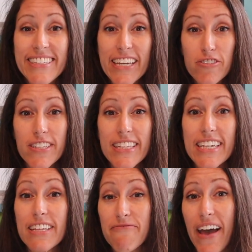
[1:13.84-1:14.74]
Essentially, the
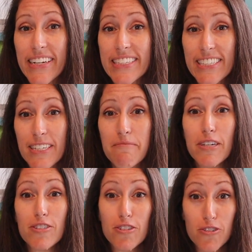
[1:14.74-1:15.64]
glymphatic system
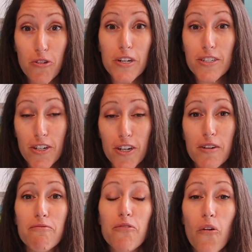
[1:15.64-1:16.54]
is a shortened
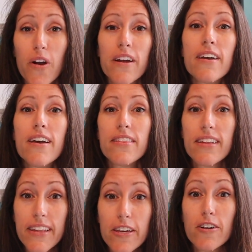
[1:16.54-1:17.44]
term for
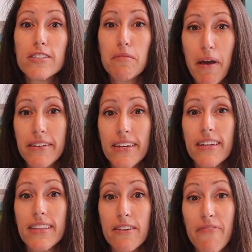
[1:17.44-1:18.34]

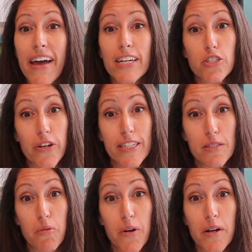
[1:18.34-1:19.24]
glial-dependent lymphatic
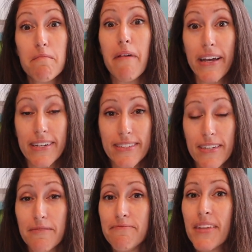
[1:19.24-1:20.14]
transport
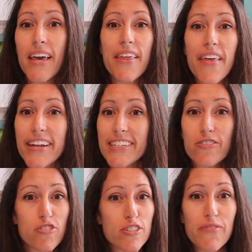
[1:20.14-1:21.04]
mechanism. That
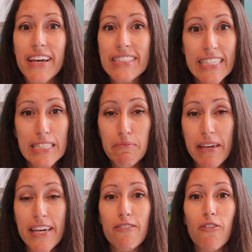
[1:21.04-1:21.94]
is just fancy speak